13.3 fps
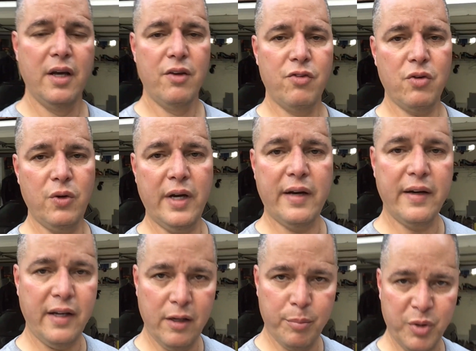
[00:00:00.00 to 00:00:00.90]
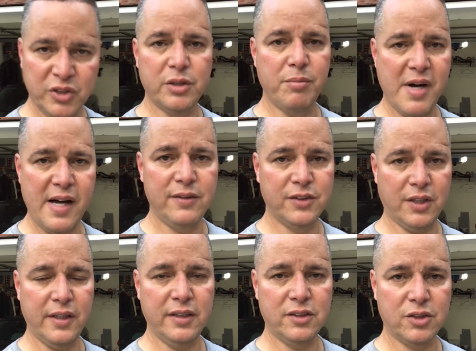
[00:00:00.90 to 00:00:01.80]
so now I need to put some miles
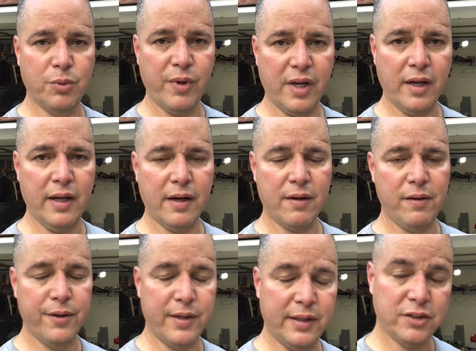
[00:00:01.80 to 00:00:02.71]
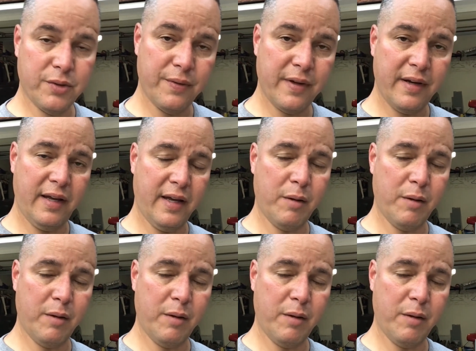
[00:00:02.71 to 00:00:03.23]
on it so we can get it cleared up so that it